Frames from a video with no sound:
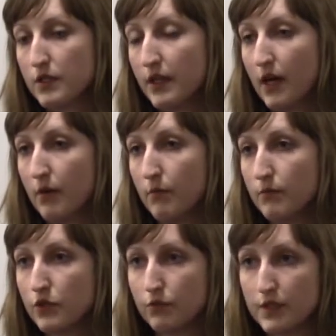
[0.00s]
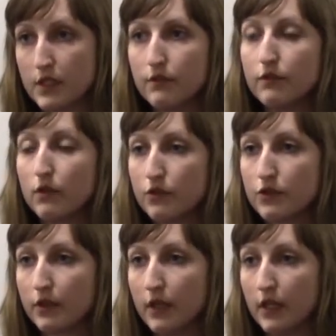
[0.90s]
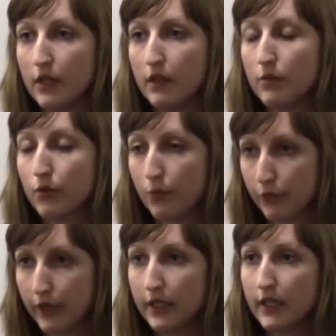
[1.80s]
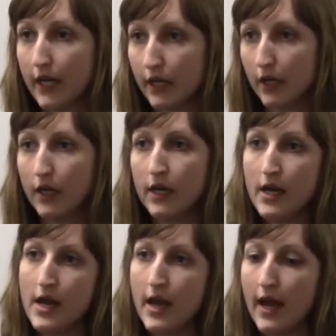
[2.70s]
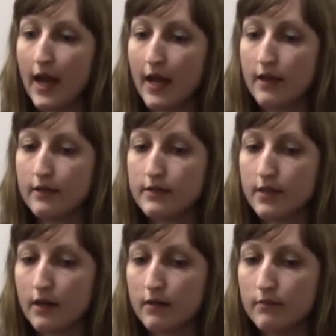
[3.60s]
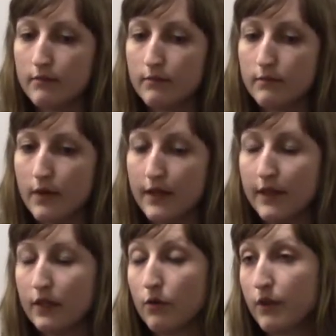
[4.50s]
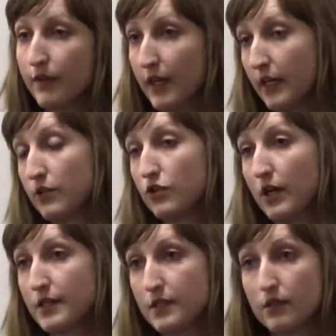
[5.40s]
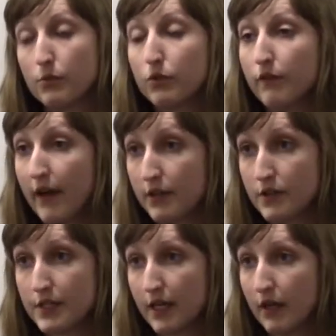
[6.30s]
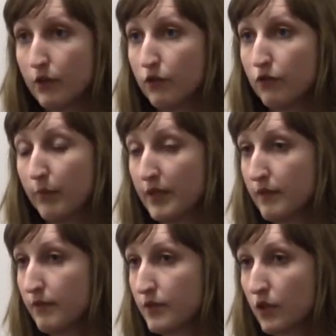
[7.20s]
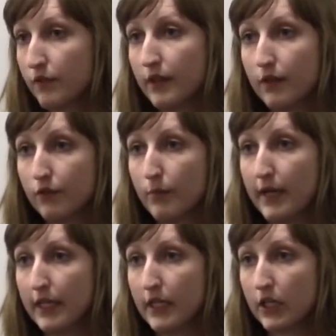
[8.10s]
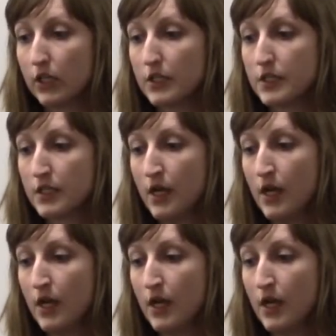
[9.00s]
them to receive culturally appropriate care, and they know that they can trust the providers there who have been serving there for many years.